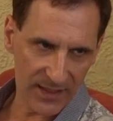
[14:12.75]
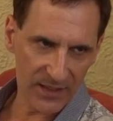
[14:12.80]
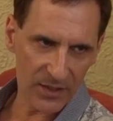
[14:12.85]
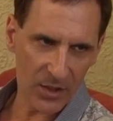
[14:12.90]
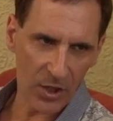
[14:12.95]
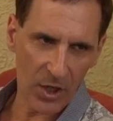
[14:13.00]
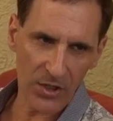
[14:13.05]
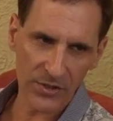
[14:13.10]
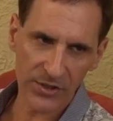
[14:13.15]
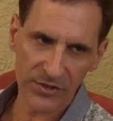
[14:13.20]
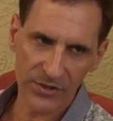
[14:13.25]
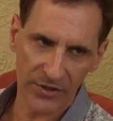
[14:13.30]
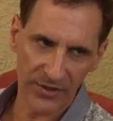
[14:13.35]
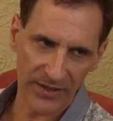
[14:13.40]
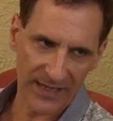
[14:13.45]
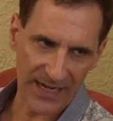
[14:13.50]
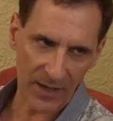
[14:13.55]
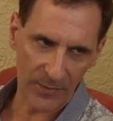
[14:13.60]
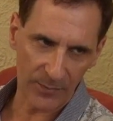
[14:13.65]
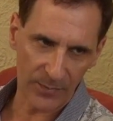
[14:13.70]
It all
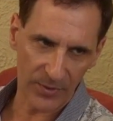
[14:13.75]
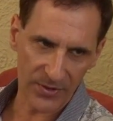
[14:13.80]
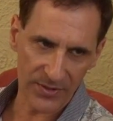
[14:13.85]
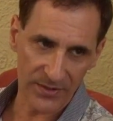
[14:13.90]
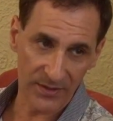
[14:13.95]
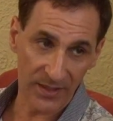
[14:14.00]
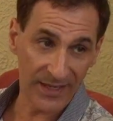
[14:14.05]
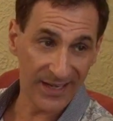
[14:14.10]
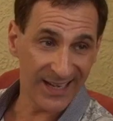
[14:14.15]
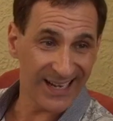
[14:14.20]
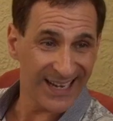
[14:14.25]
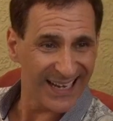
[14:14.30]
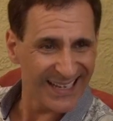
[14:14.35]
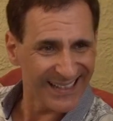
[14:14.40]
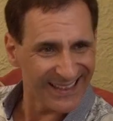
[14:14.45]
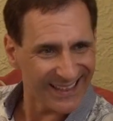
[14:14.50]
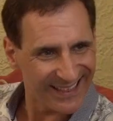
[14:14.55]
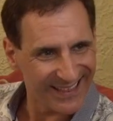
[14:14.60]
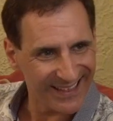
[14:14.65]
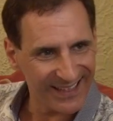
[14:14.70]
started out personal, and
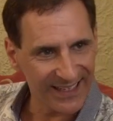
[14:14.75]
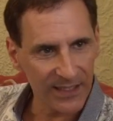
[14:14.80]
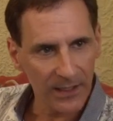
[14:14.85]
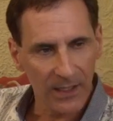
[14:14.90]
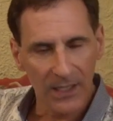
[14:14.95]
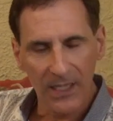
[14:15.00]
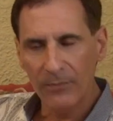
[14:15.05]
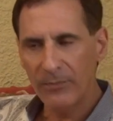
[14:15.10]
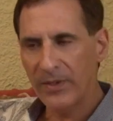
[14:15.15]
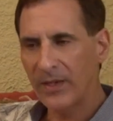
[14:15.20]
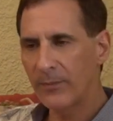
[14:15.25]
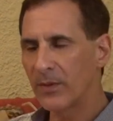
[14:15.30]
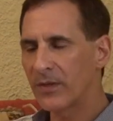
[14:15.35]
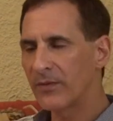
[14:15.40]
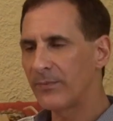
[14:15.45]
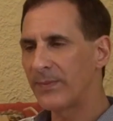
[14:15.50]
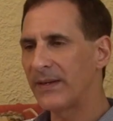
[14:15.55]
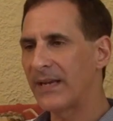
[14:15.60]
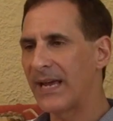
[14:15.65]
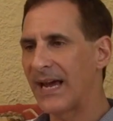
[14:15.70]
I think people
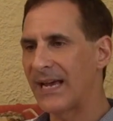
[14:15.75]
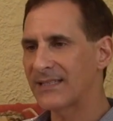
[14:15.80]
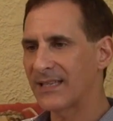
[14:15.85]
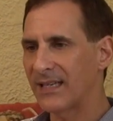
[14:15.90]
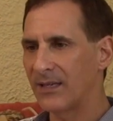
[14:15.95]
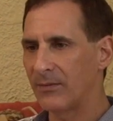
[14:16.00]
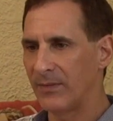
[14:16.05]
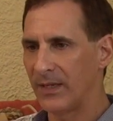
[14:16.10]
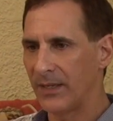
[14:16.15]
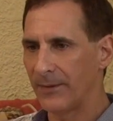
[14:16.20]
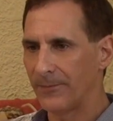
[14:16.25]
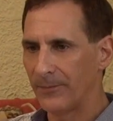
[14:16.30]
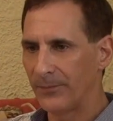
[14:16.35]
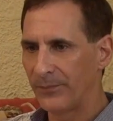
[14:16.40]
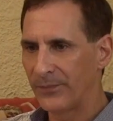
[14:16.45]
have been asking me.